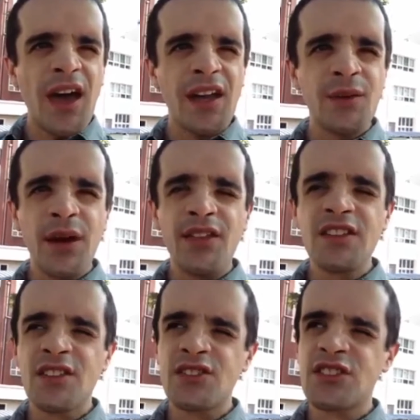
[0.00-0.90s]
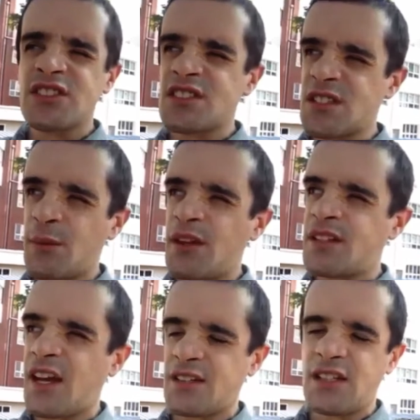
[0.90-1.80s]
Anyway, these are just some of the
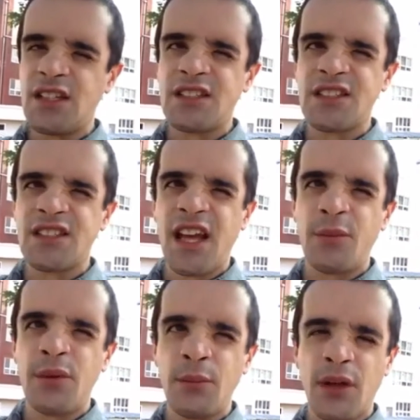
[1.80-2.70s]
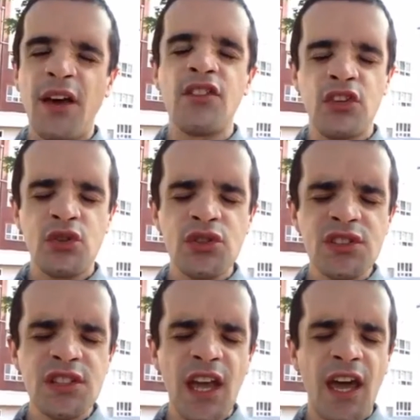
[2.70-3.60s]
techniques that people have
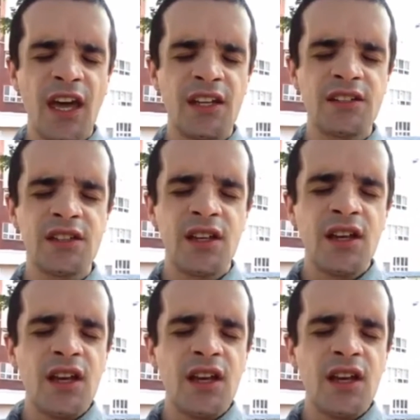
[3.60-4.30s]
used, and